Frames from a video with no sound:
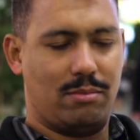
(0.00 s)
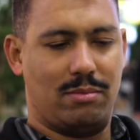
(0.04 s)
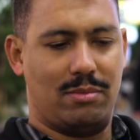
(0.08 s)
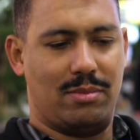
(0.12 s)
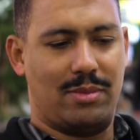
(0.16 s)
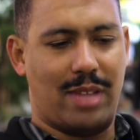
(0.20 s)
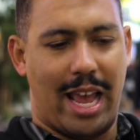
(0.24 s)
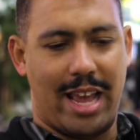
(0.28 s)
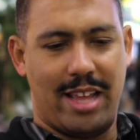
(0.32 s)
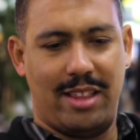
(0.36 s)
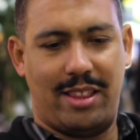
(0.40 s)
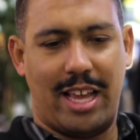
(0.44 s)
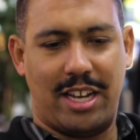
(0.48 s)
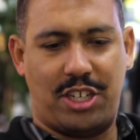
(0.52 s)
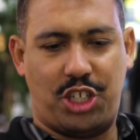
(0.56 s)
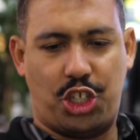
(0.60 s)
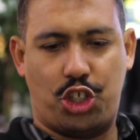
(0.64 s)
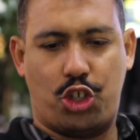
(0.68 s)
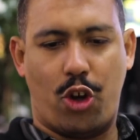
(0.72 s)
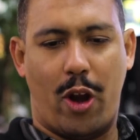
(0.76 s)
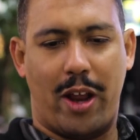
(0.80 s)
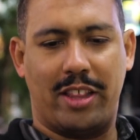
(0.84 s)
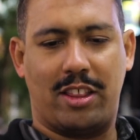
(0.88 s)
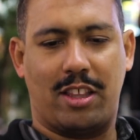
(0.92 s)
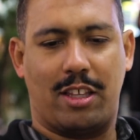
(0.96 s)
that
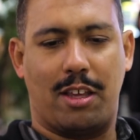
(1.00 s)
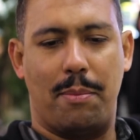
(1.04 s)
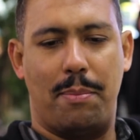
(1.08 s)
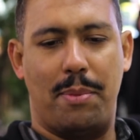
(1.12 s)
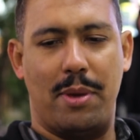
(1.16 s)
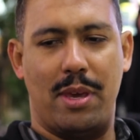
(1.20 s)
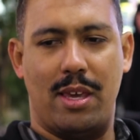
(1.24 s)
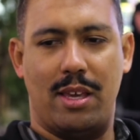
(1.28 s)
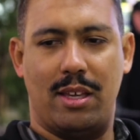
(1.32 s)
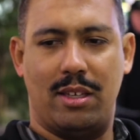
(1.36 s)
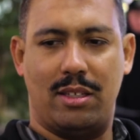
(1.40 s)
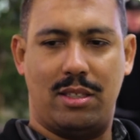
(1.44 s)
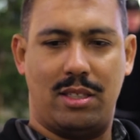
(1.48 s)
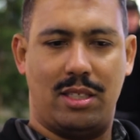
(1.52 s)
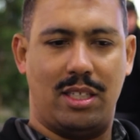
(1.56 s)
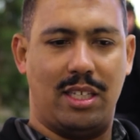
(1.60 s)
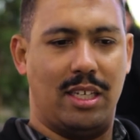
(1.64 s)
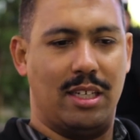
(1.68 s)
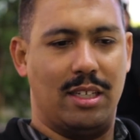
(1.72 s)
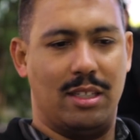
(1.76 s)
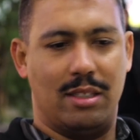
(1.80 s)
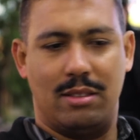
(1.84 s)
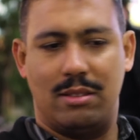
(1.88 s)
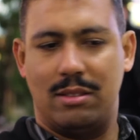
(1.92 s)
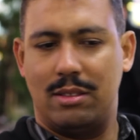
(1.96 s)
strength could be
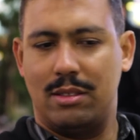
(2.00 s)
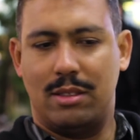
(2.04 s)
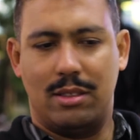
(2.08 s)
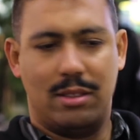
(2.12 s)
seen